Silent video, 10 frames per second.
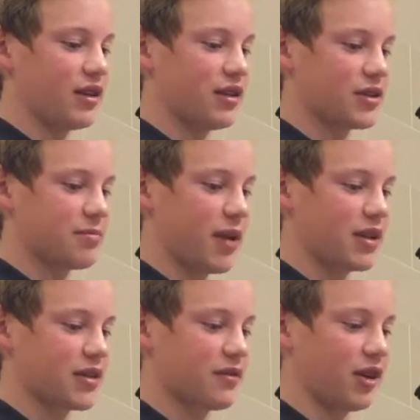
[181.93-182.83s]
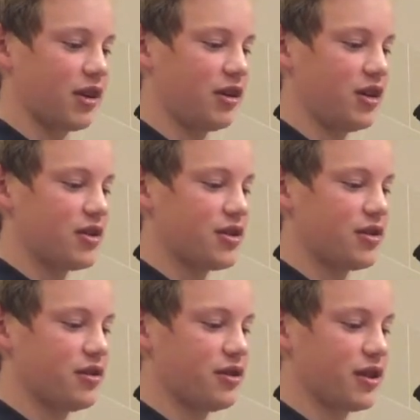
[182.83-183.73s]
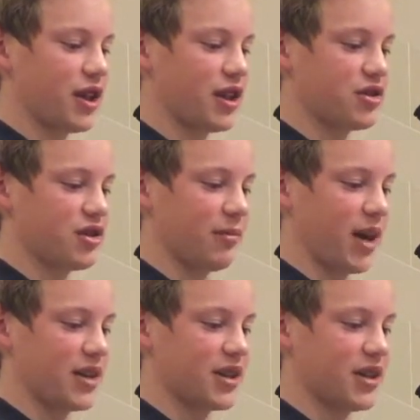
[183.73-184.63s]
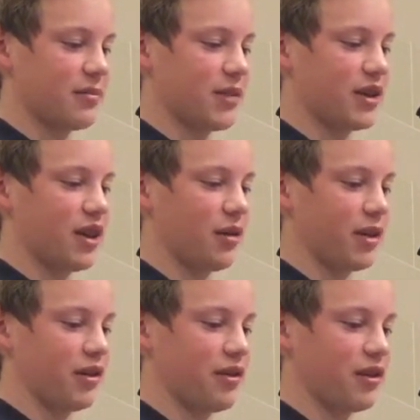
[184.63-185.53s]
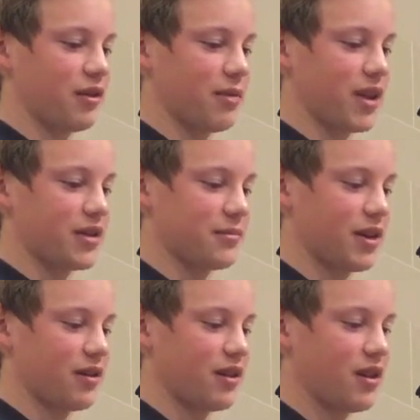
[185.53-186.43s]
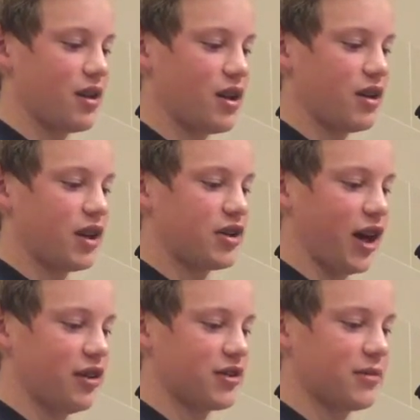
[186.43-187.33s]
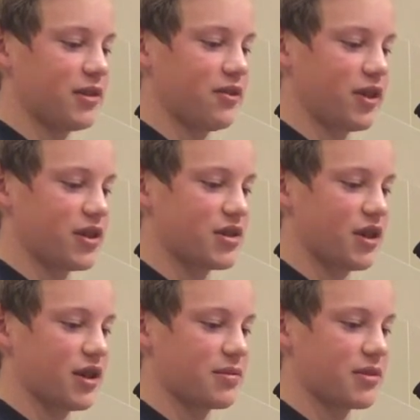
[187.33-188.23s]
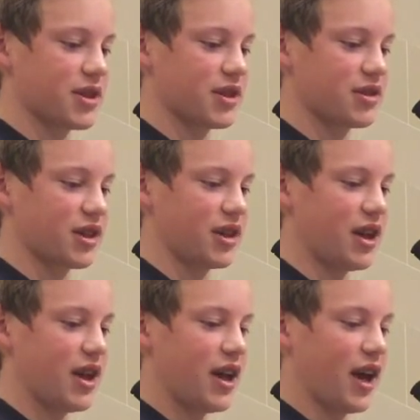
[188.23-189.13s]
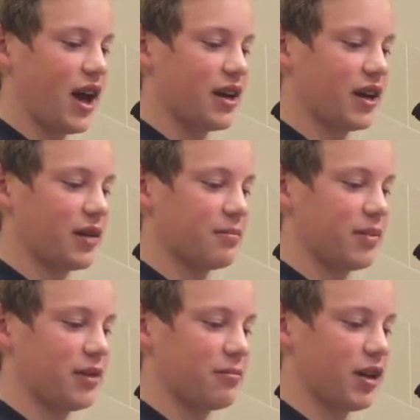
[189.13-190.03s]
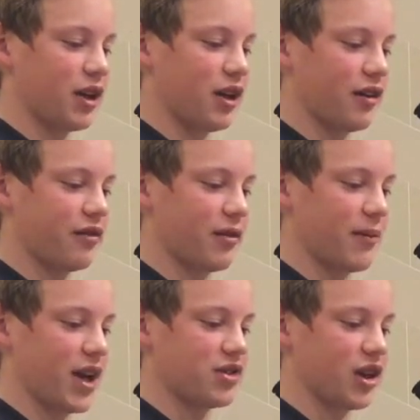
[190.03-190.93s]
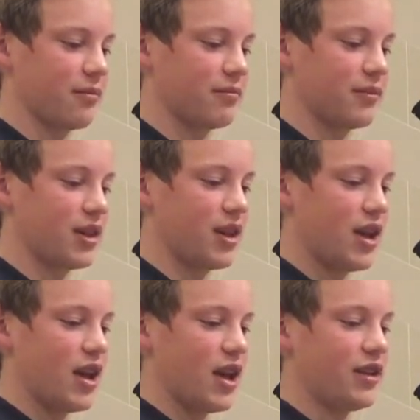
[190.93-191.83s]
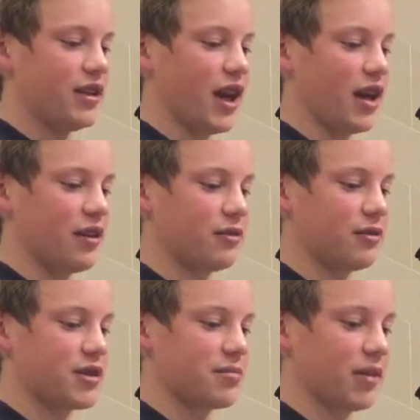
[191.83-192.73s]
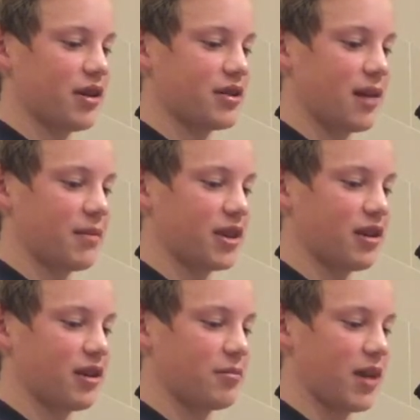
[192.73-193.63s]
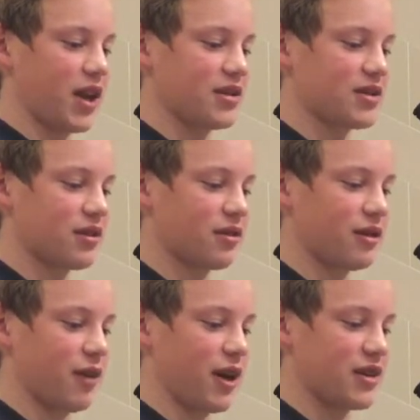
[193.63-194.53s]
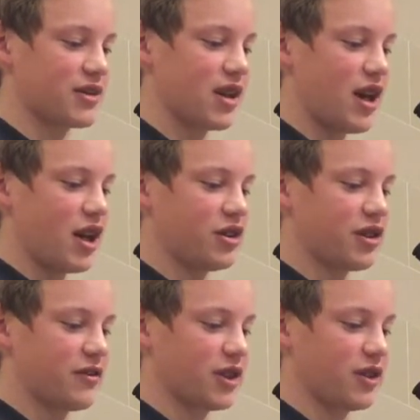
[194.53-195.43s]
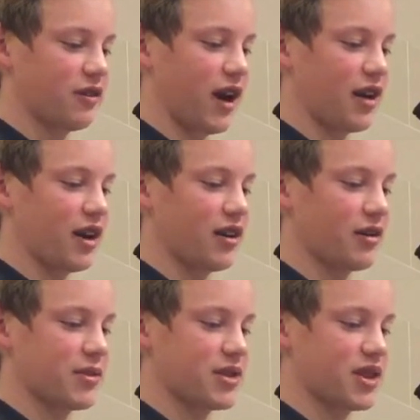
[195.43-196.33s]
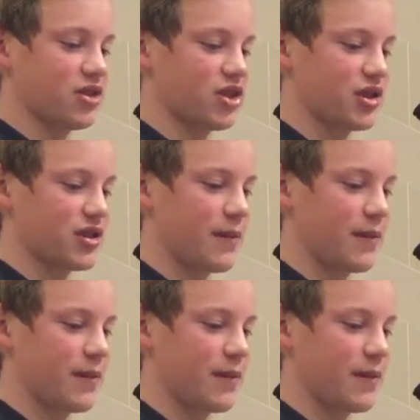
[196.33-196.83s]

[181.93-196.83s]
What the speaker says: this past fall, 2 new kids joined my team and they were both third basemen. They challenged me for the starting position and I had to compete pretty hard for my job. In the end, we split our time at third base 3 ways and shifted around to other positions.